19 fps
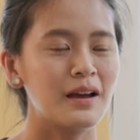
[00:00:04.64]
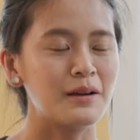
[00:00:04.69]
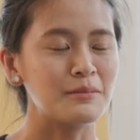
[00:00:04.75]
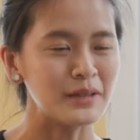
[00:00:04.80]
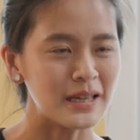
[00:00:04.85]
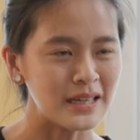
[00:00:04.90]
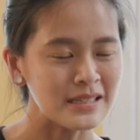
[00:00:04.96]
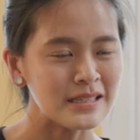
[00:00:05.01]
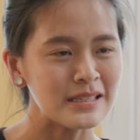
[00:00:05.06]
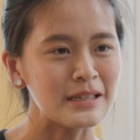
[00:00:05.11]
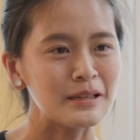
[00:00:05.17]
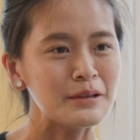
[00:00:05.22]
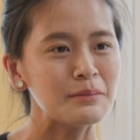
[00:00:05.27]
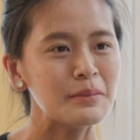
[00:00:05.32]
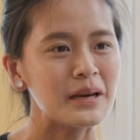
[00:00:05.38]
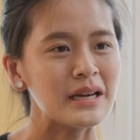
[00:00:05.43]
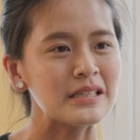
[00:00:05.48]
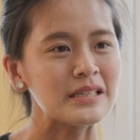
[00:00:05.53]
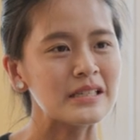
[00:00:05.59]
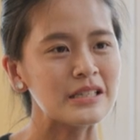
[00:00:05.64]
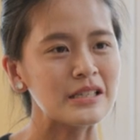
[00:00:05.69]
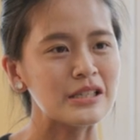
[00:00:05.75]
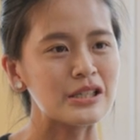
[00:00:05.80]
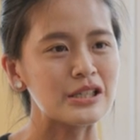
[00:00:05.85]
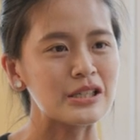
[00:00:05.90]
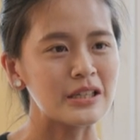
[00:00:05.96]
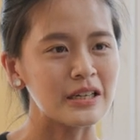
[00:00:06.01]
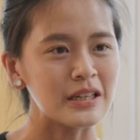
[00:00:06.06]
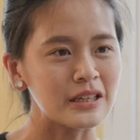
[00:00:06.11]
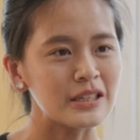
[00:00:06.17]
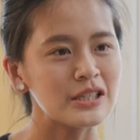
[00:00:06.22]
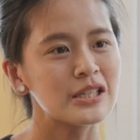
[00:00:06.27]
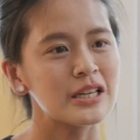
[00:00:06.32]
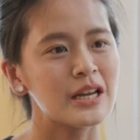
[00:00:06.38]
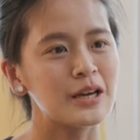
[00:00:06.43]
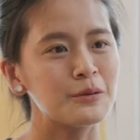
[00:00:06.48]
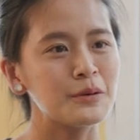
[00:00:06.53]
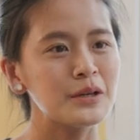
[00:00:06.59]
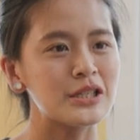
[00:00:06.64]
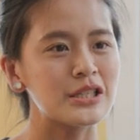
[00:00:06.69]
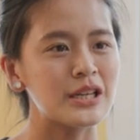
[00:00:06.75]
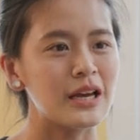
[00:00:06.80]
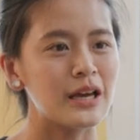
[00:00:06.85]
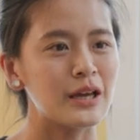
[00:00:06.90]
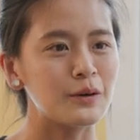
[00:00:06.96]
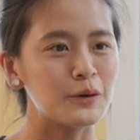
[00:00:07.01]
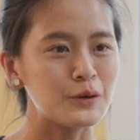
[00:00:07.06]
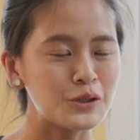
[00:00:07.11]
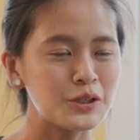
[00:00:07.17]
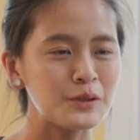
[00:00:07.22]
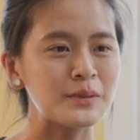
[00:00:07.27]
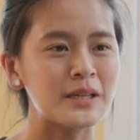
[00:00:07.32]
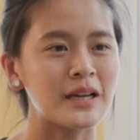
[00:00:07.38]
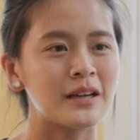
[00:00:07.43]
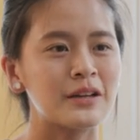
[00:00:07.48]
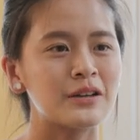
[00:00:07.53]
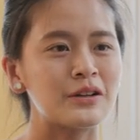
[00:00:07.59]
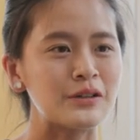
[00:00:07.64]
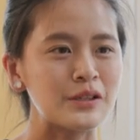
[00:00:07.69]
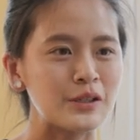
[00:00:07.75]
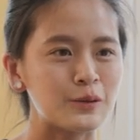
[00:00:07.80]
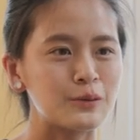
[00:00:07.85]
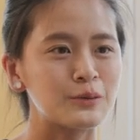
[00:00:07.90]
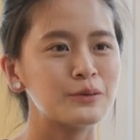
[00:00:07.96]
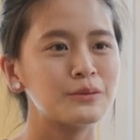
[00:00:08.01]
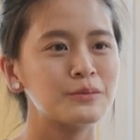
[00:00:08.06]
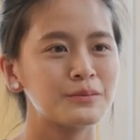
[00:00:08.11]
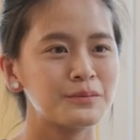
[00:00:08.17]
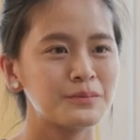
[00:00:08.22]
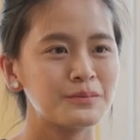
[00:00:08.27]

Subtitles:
I'm Gladys Lim. I teach English language at Outram Secondary School.